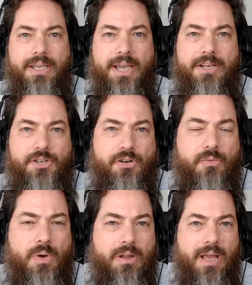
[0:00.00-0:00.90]
Yeah,
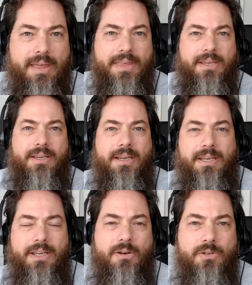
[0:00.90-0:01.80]
sure. Well, I think,
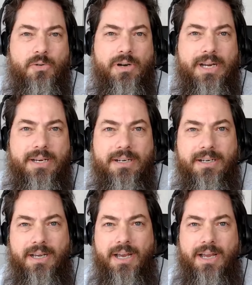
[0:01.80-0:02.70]

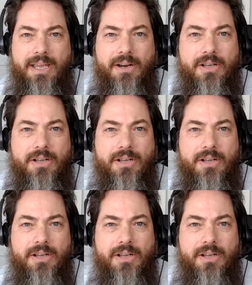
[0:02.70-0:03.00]
Doreen hit